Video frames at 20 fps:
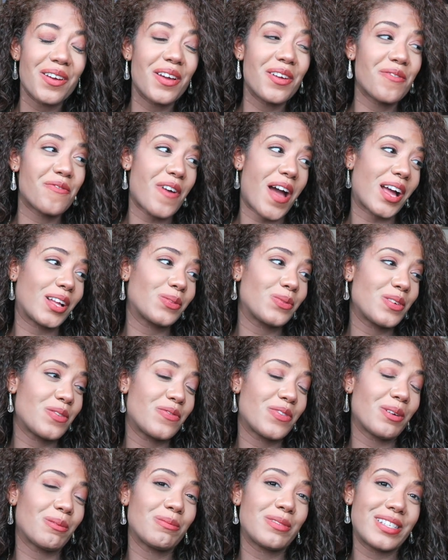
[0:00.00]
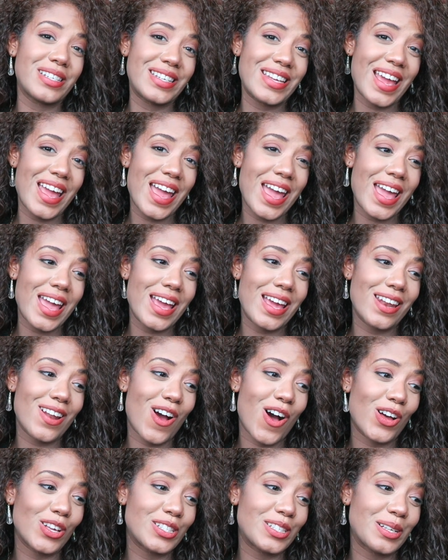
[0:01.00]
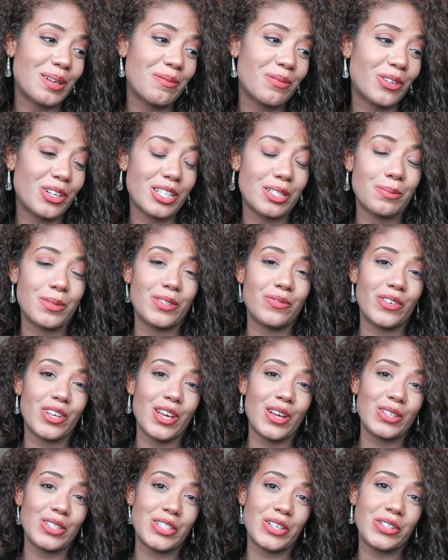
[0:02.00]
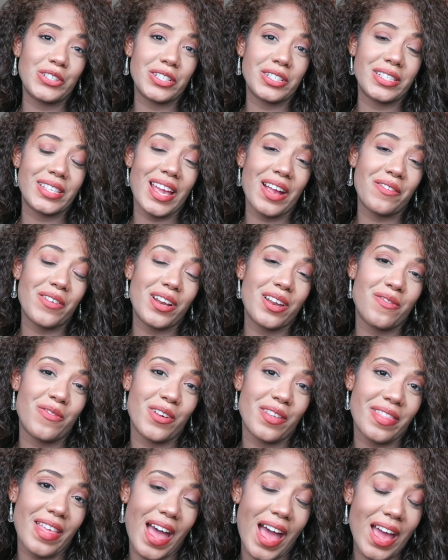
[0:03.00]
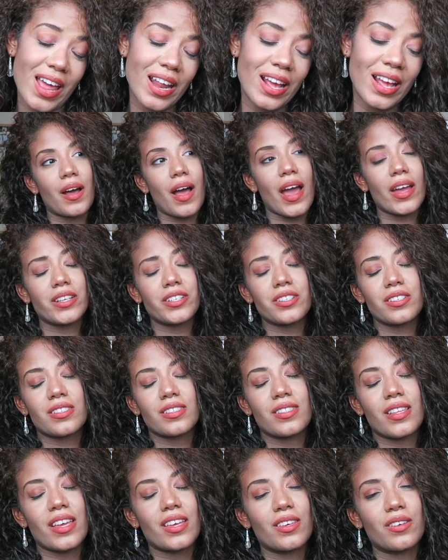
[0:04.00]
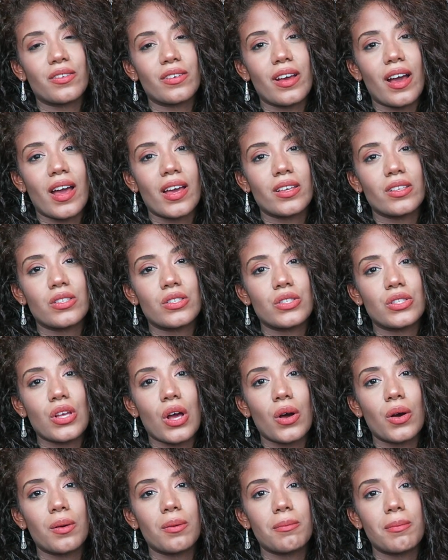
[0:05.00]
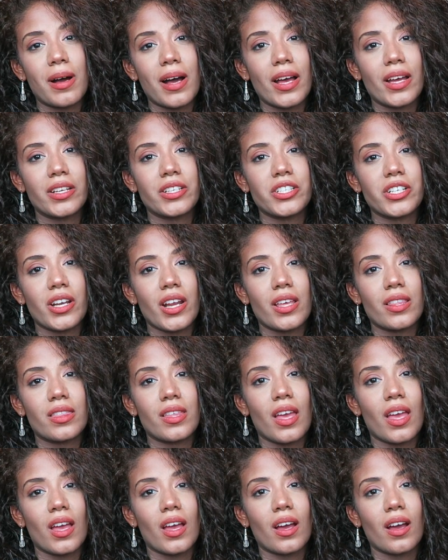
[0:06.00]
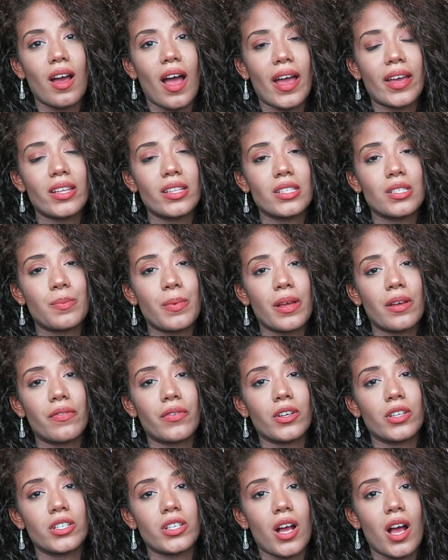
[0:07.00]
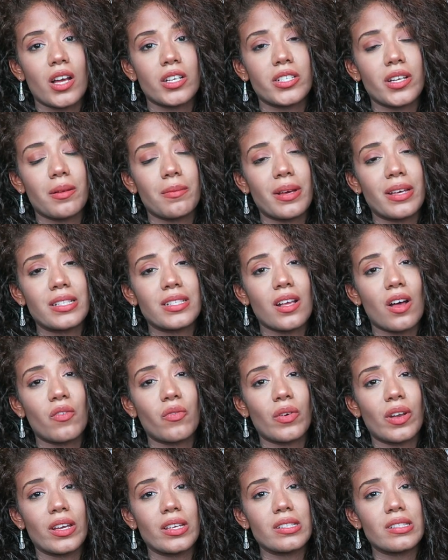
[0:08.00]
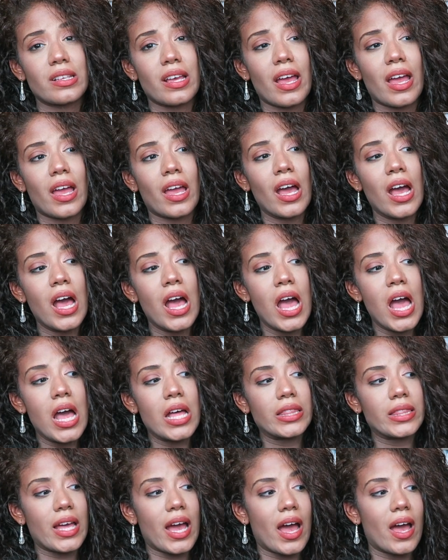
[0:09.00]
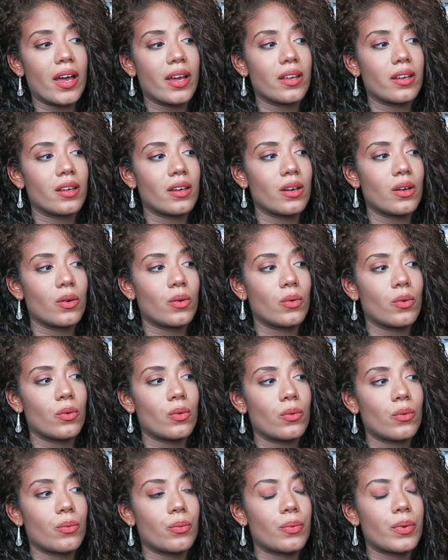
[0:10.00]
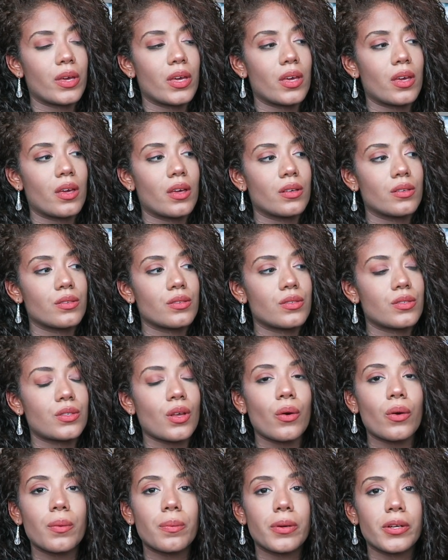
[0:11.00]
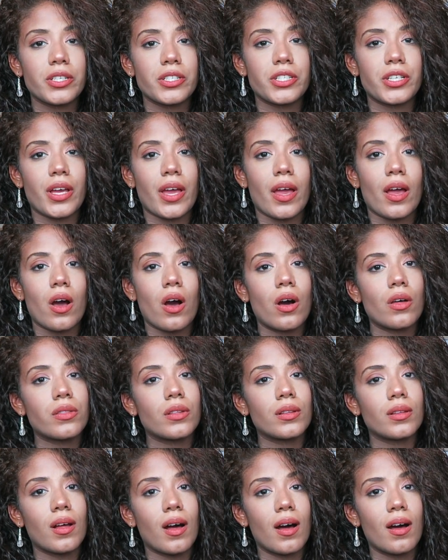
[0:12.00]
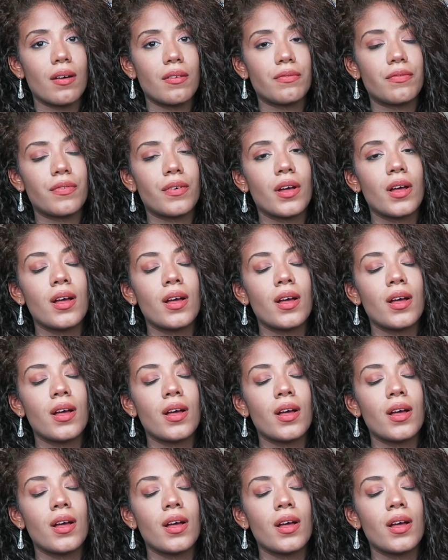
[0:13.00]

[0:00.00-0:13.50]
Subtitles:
In fact, we filmed today an awesome Christmas video, so just get ready for that. I just thank you guys so much, and I think I can speak for Josh and myself when I say that we so appreciate all the love